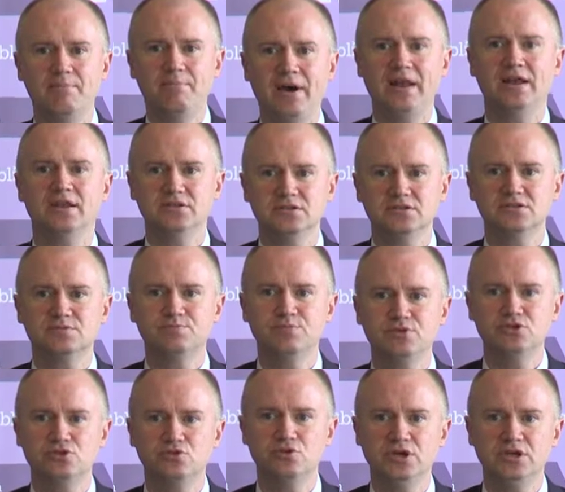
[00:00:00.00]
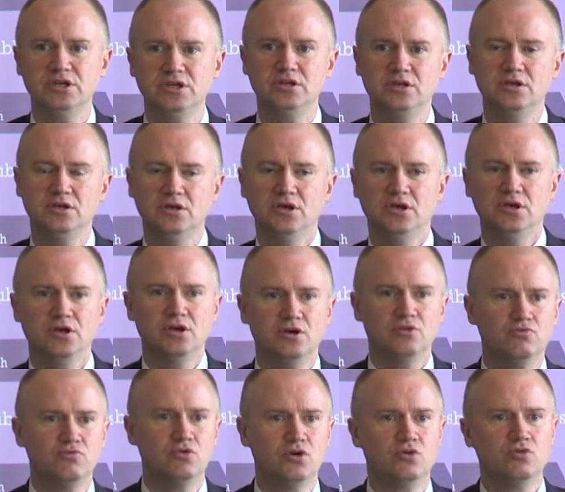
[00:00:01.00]
a balance between
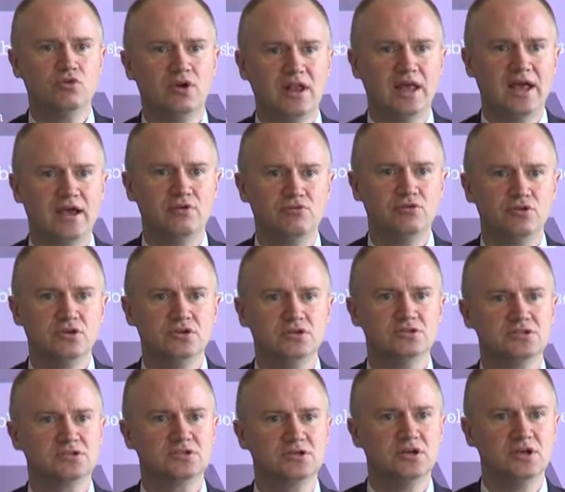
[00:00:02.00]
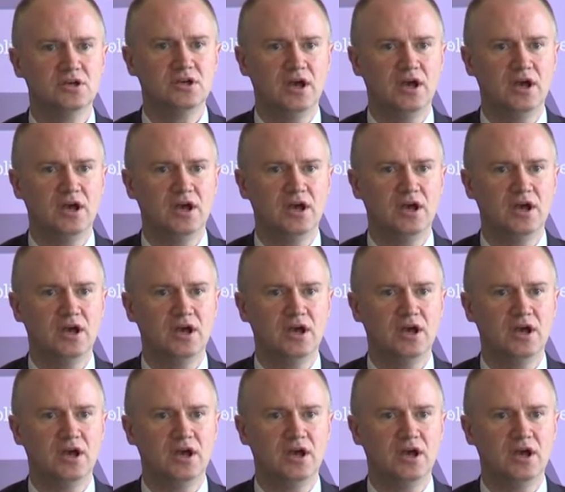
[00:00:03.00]
rural areas,